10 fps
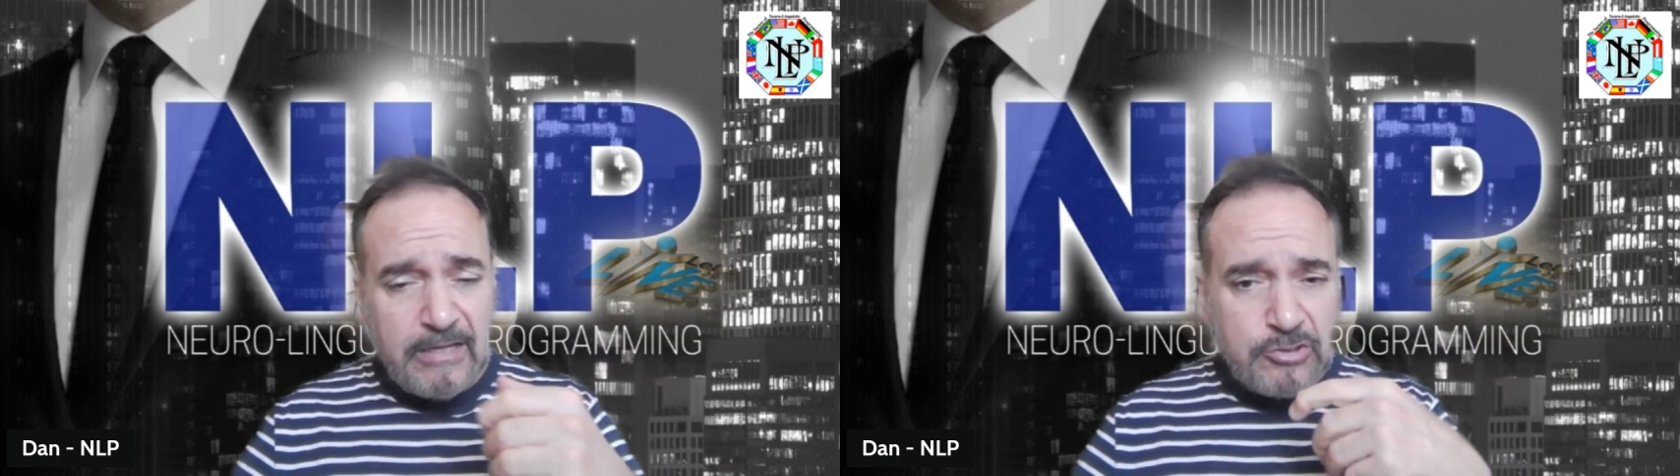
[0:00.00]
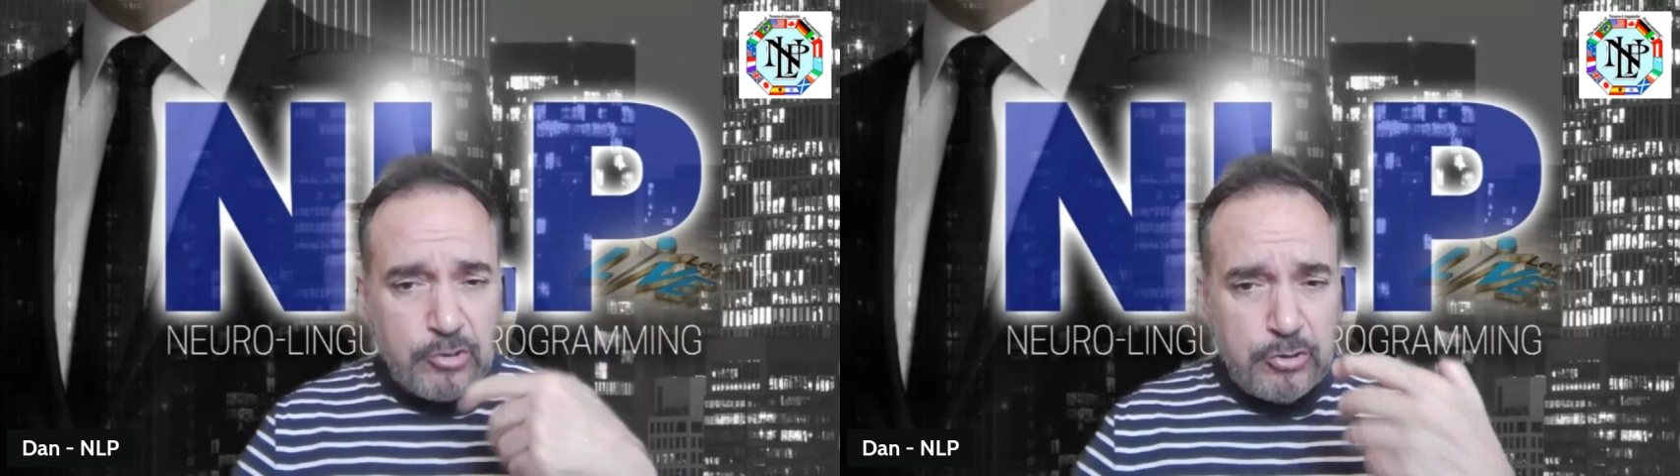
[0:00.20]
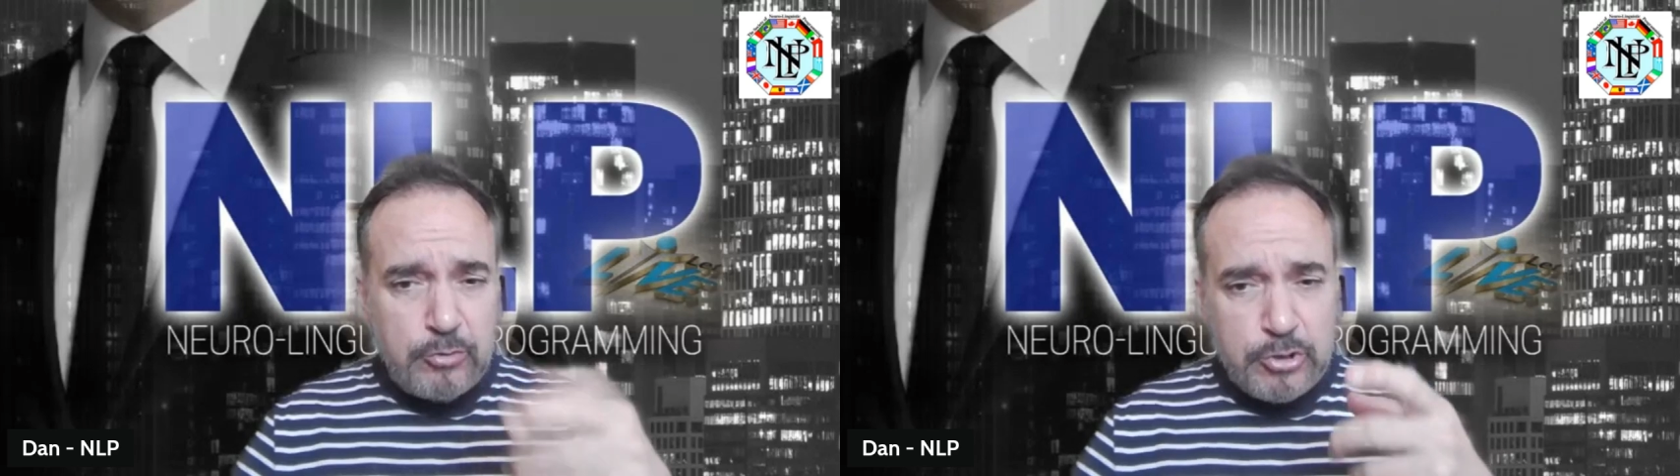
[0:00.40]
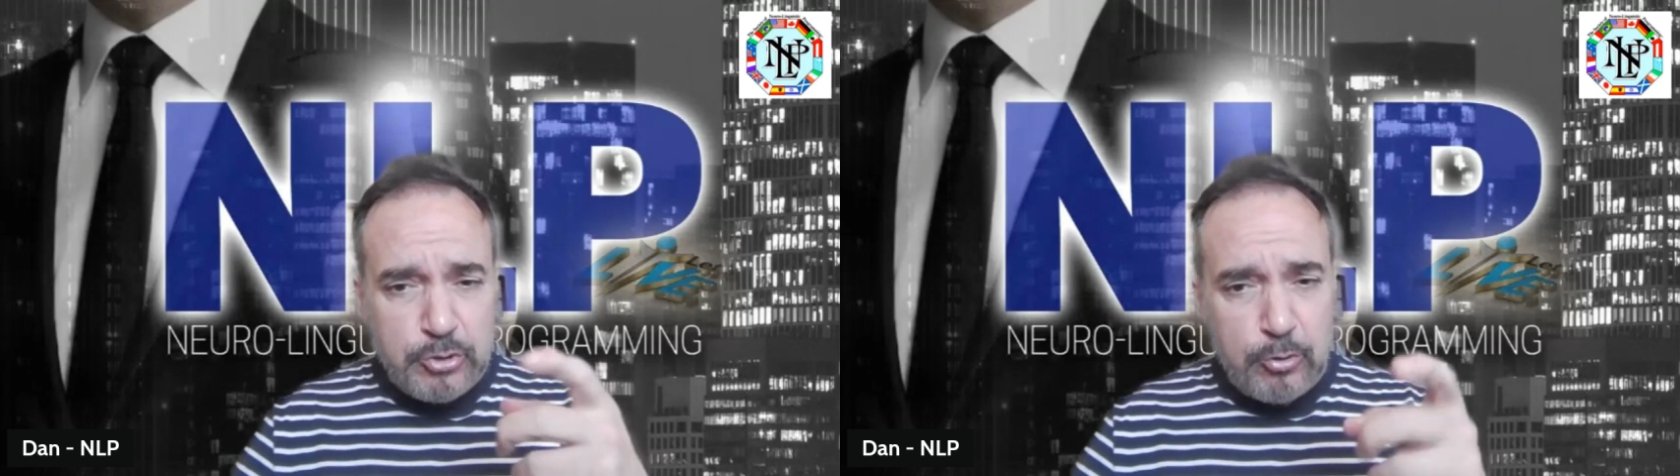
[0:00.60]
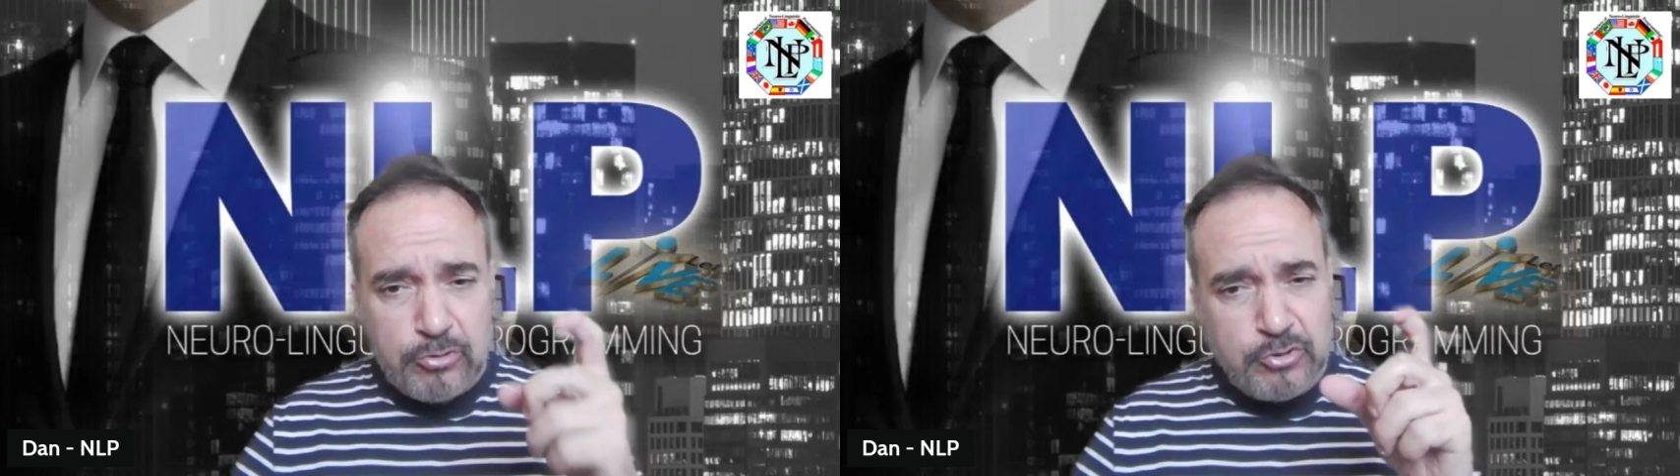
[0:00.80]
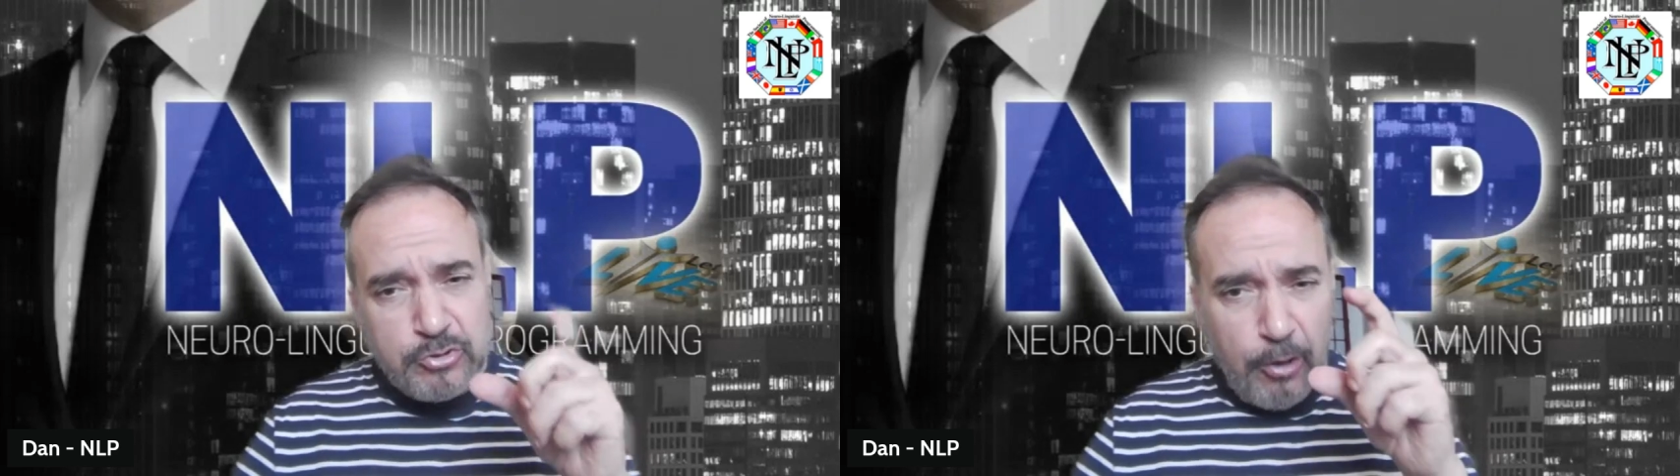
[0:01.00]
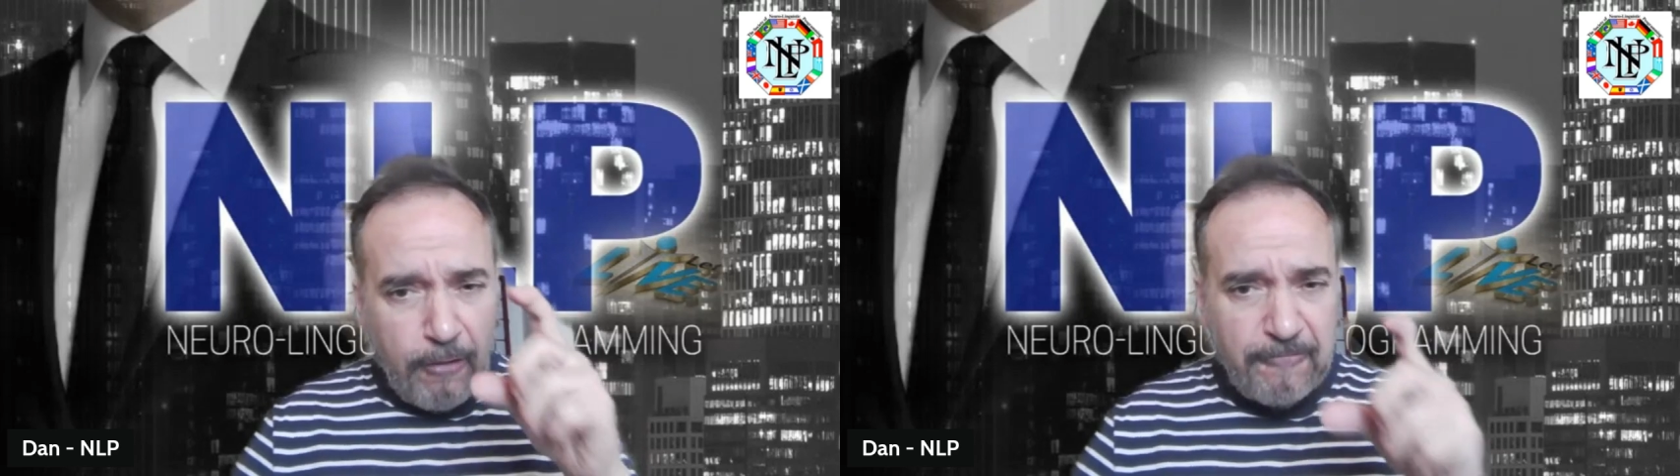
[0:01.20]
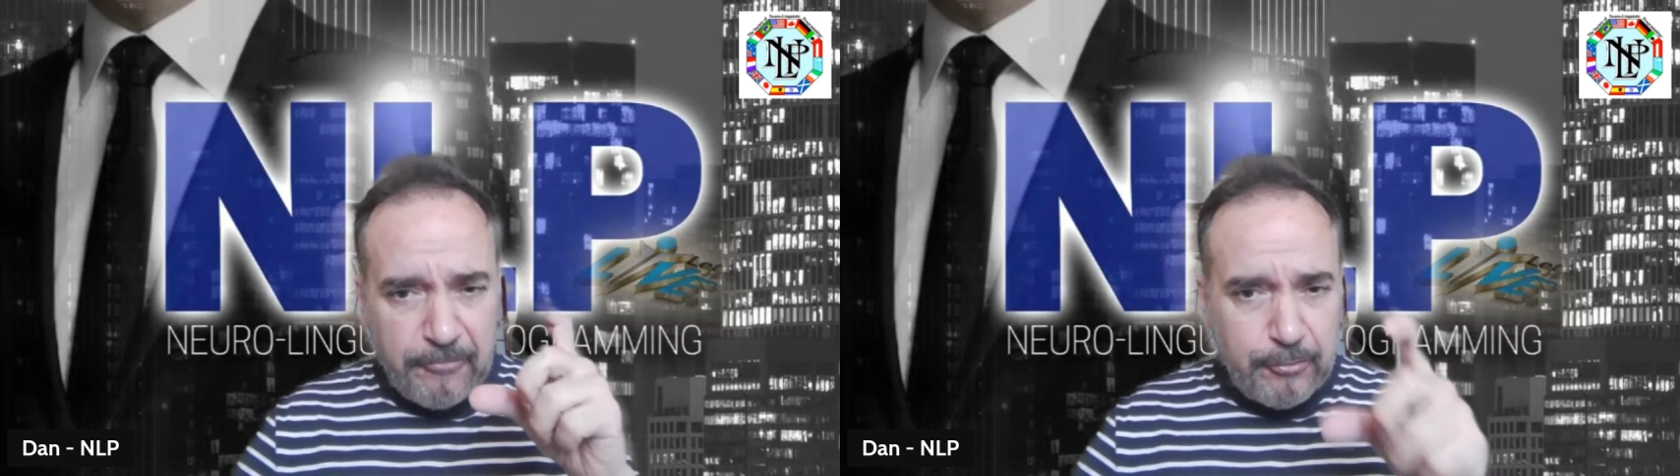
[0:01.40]
So use those
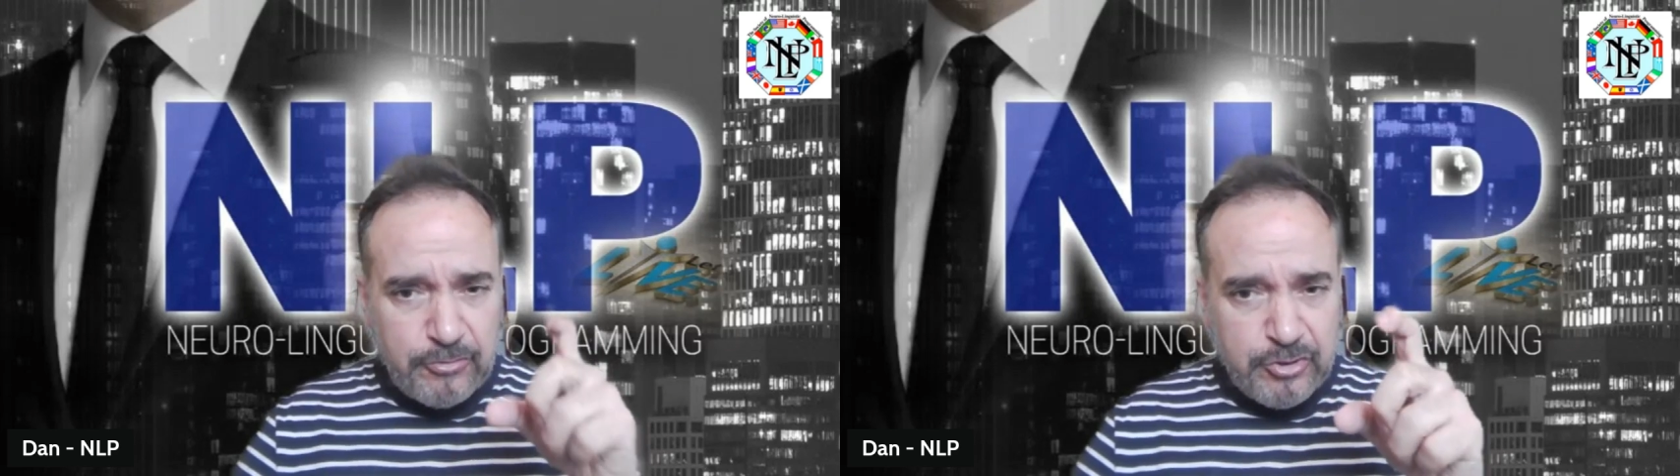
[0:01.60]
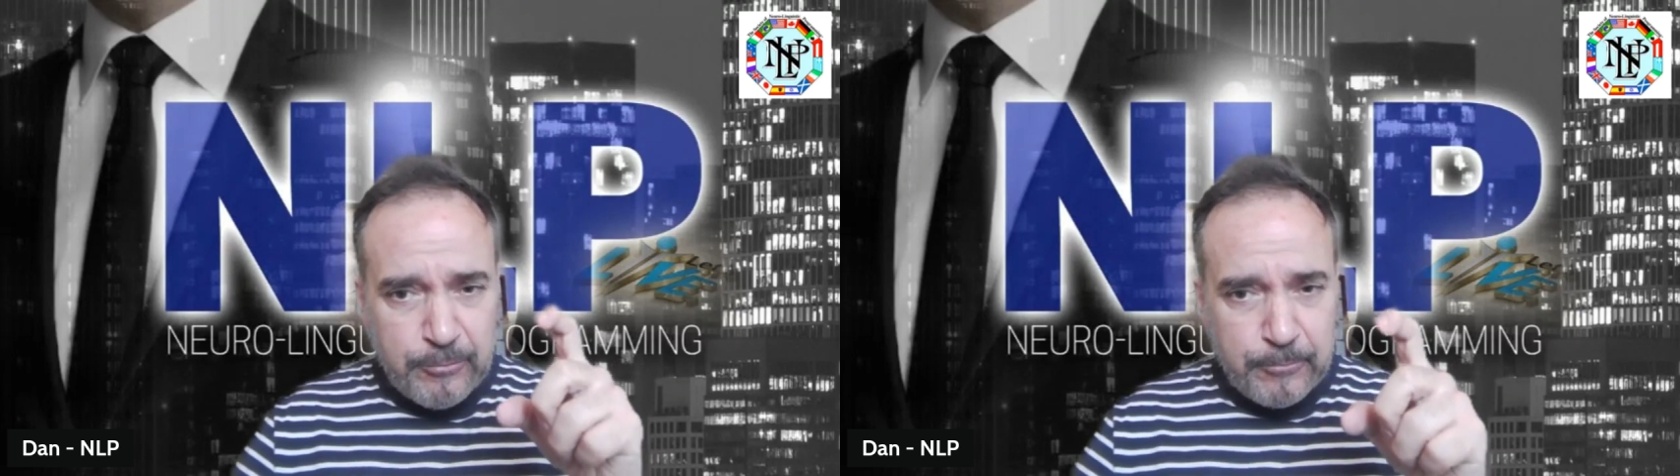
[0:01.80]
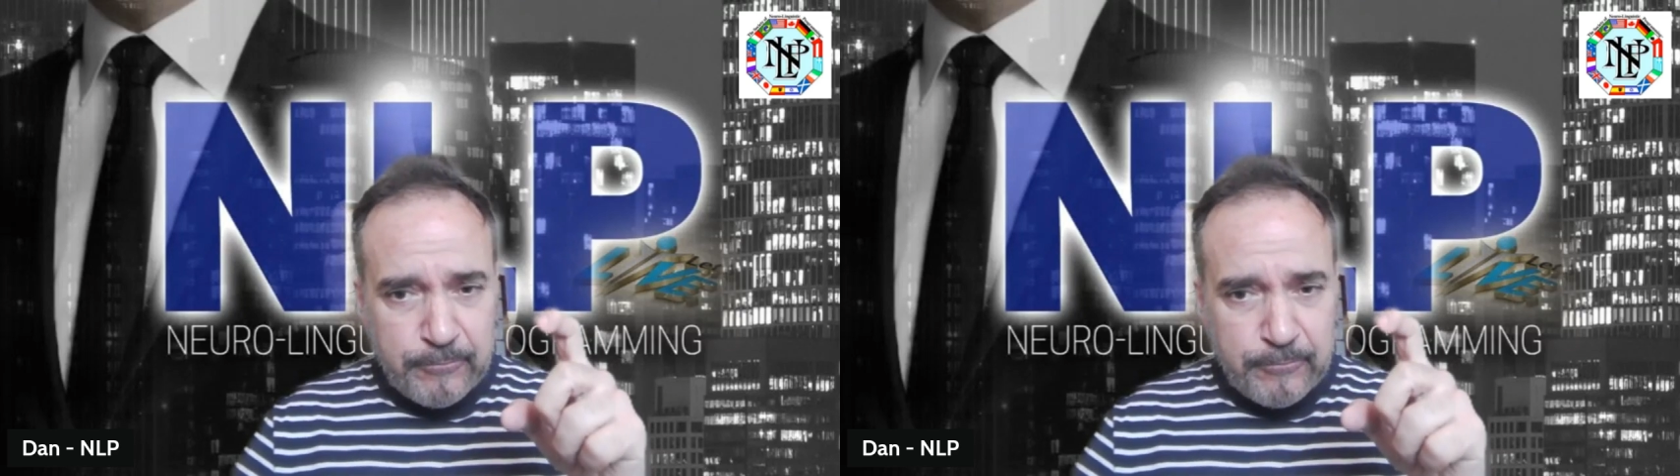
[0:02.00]
softeners